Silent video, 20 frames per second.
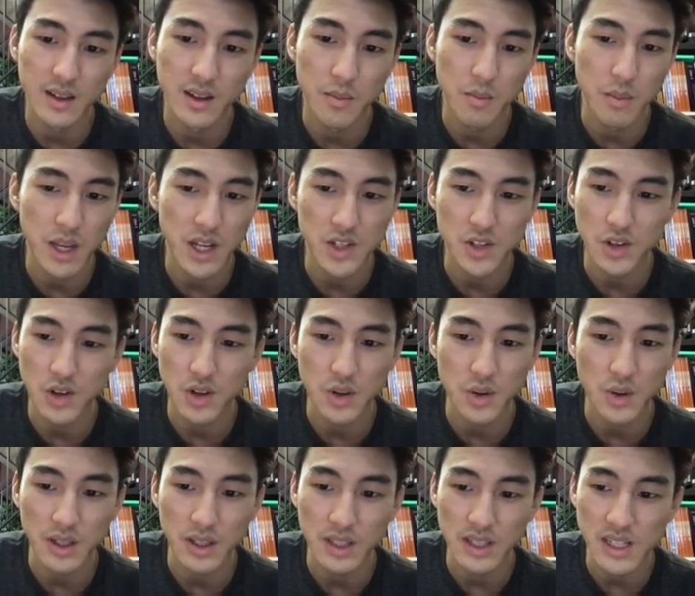make sure
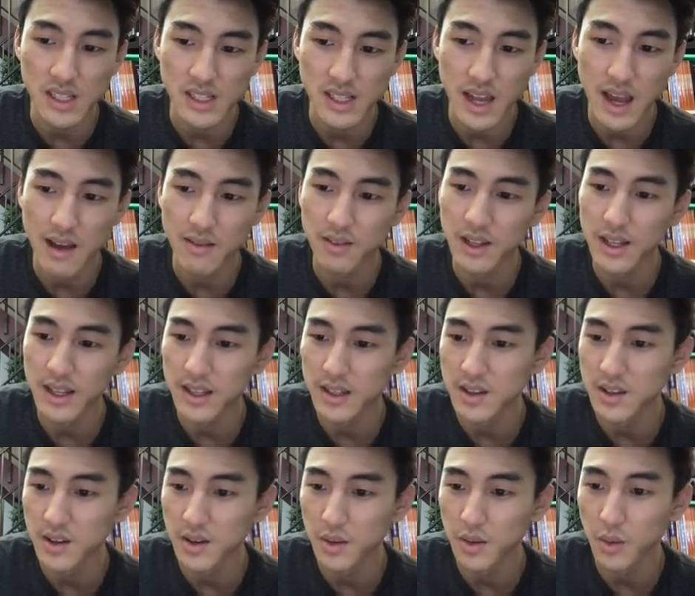you at least have like
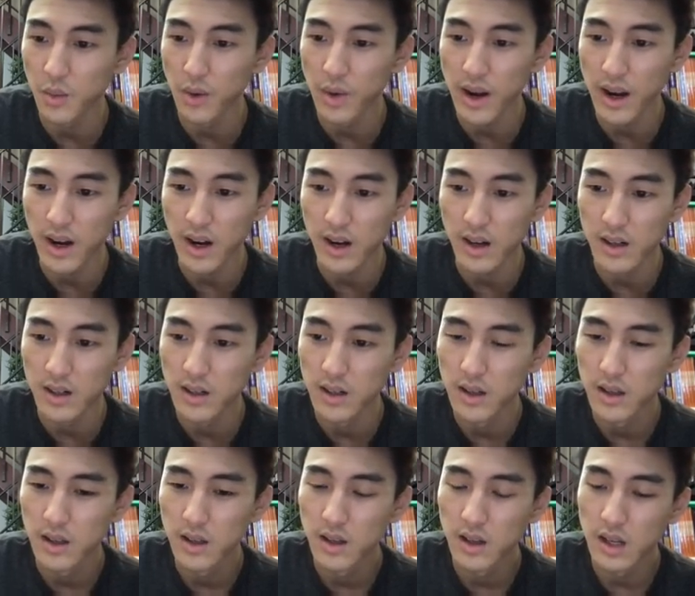you know the rare,
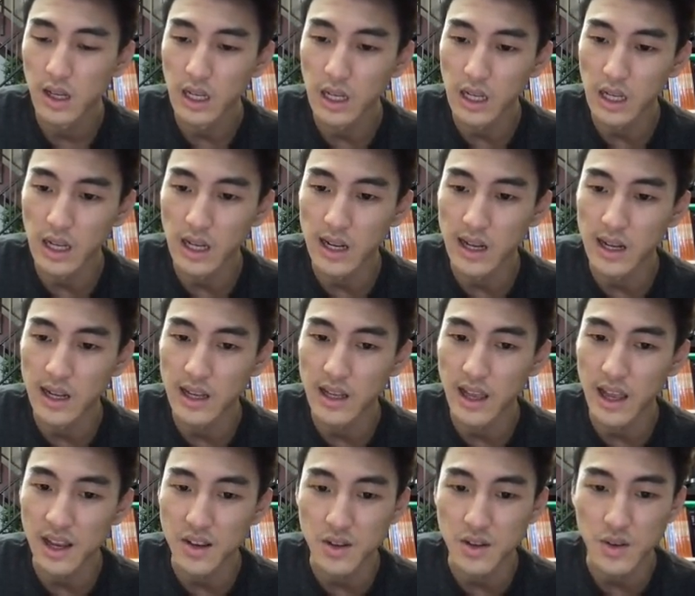uh,
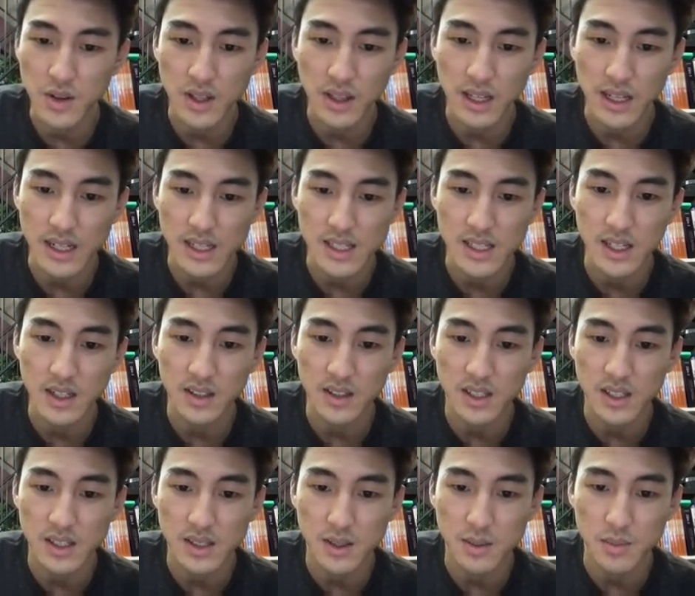and you can like sell
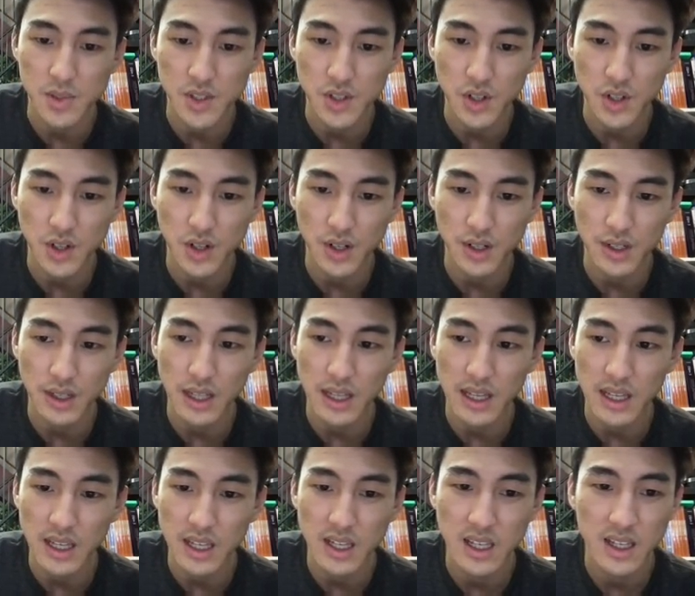these absurd
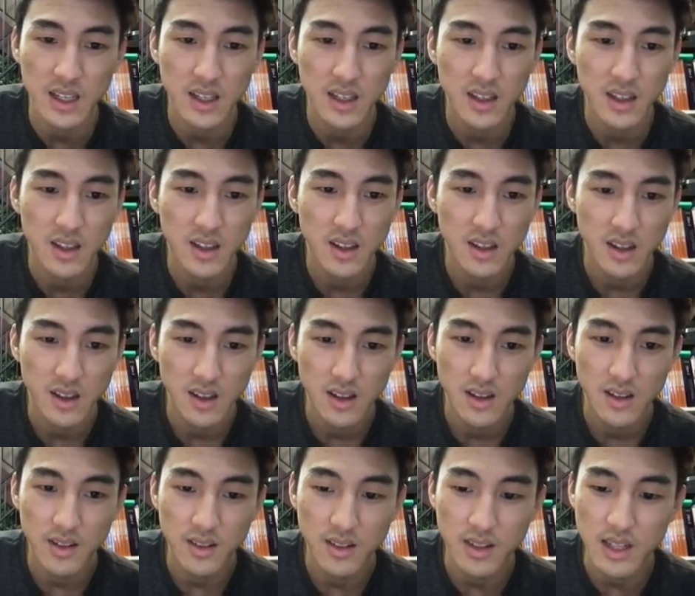like
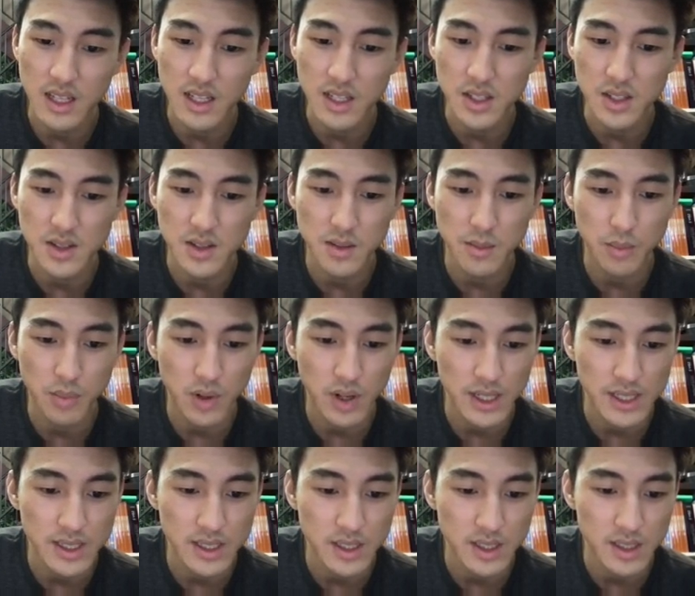these
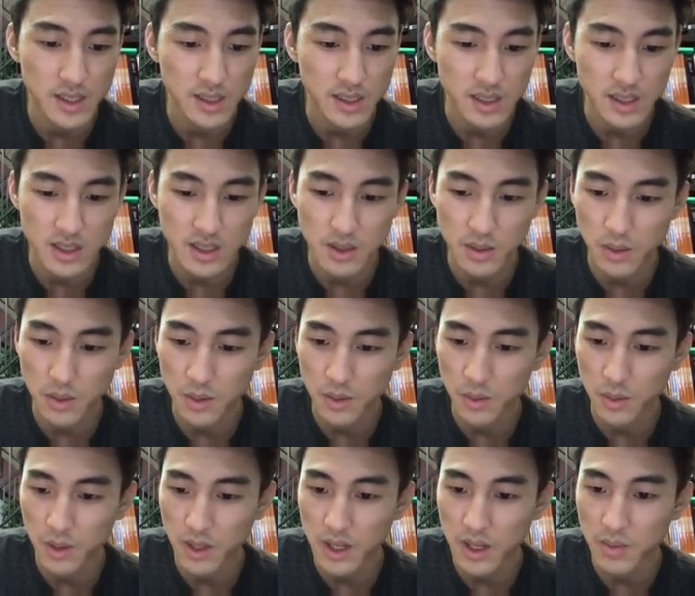prices. Let's see what
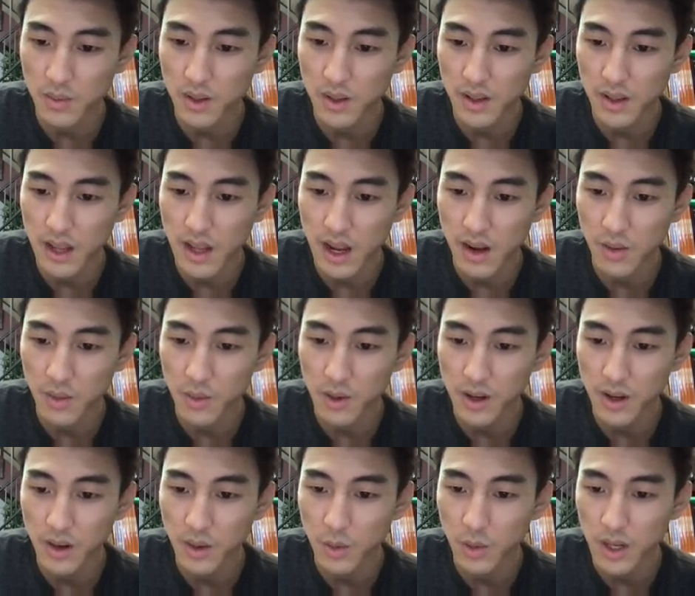we're working with now.
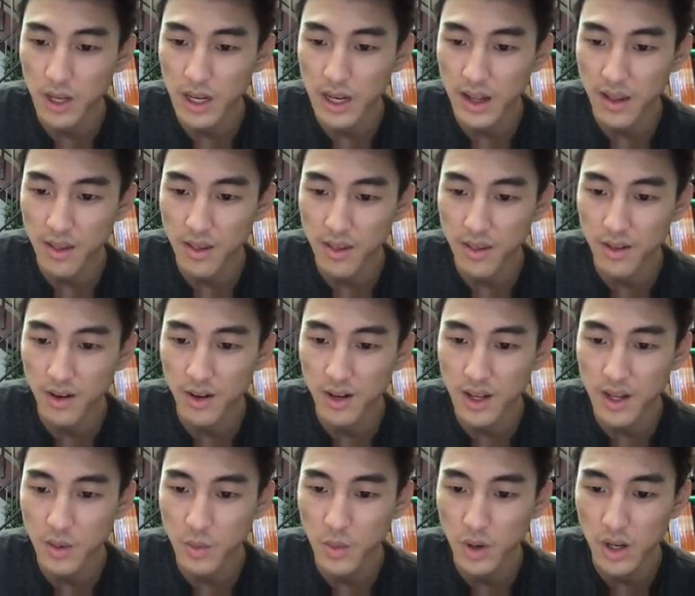We are working at
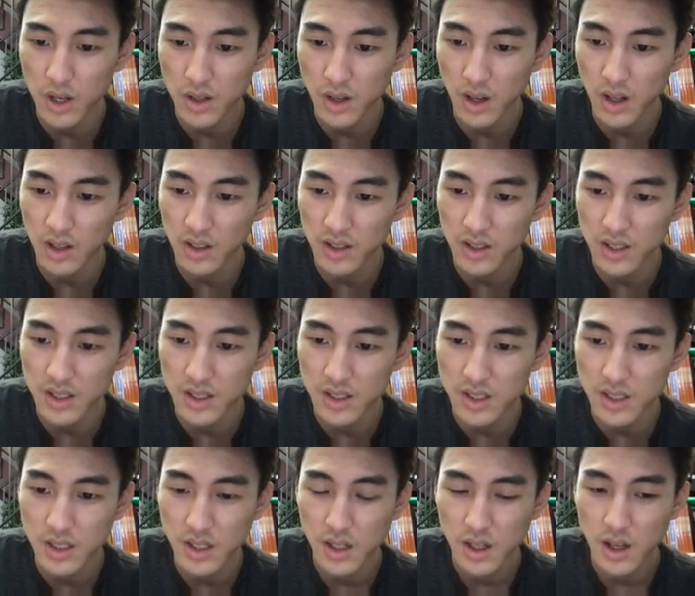thirty-one
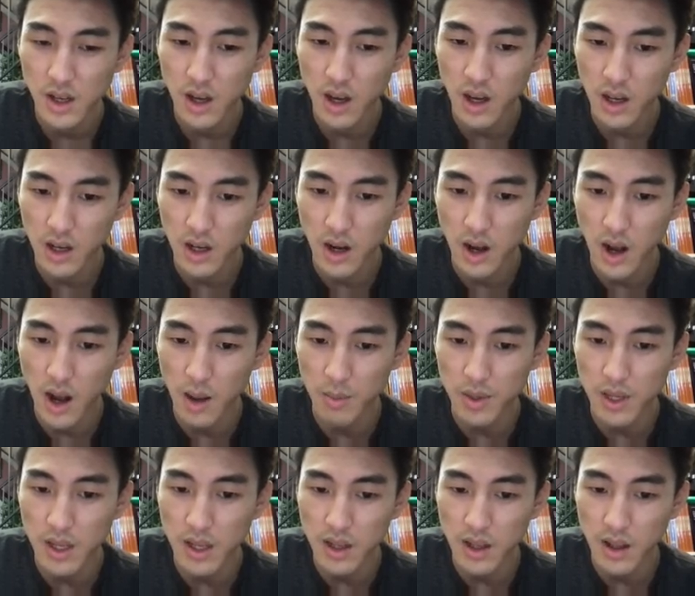dollars a
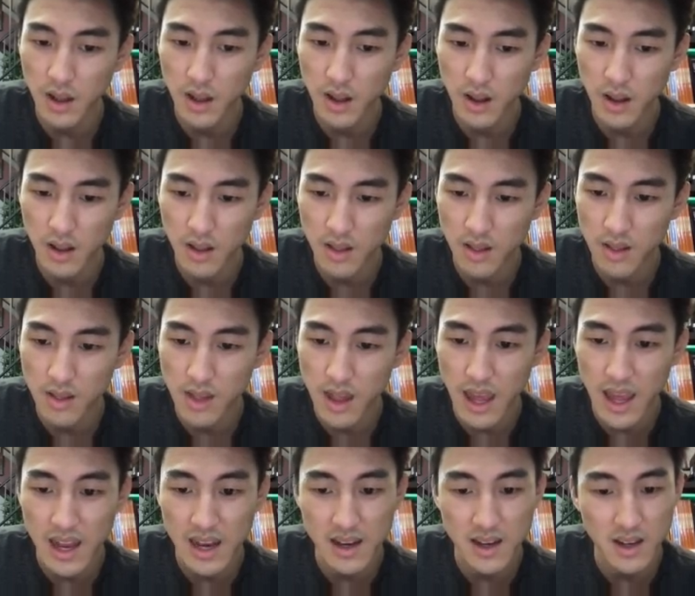copy.
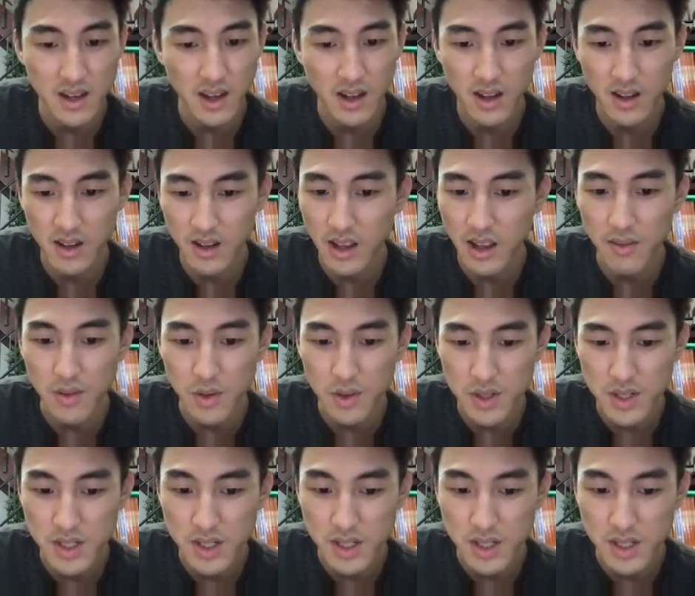Then if you